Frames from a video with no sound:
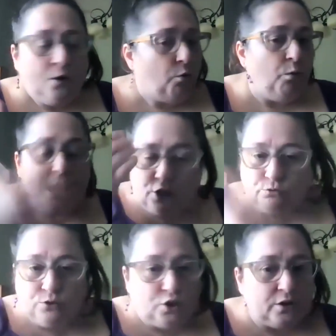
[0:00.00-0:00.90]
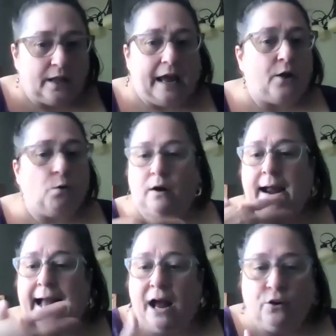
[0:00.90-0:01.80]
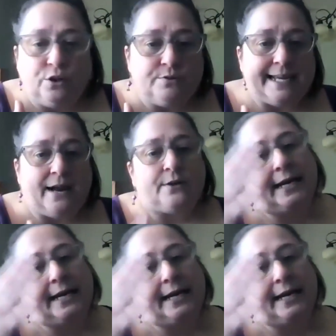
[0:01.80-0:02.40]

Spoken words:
what you look like or how you sound.